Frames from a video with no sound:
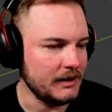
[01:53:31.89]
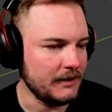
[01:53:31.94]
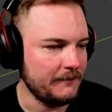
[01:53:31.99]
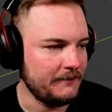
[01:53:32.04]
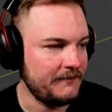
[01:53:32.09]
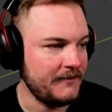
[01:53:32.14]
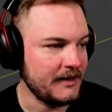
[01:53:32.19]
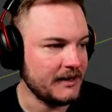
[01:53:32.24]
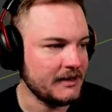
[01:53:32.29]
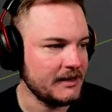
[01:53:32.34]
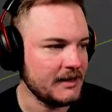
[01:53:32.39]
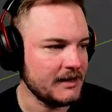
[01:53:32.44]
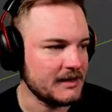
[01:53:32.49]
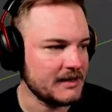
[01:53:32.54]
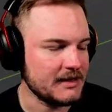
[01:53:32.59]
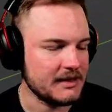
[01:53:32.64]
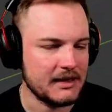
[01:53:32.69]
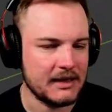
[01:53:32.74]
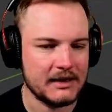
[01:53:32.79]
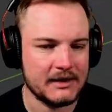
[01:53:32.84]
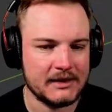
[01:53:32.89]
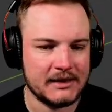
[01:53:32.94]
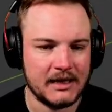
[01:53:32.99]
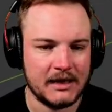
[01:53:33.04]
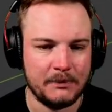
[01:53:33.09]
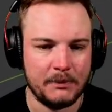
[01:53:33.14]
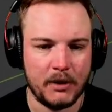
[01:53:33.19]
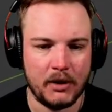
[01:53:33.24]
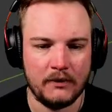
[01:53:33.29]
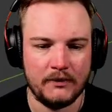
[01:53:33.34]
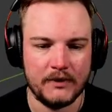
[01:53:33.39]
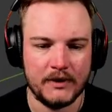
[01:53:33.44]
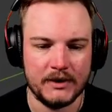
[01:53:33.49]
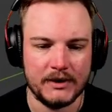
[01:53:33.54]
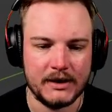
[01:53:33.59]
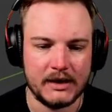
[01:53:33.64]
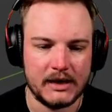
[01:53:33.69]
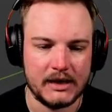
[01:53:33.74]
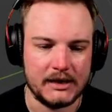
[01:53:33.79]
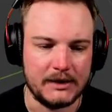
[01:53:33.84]
fitness tip of the
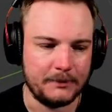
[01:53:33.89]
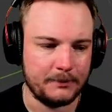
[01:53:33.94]
day.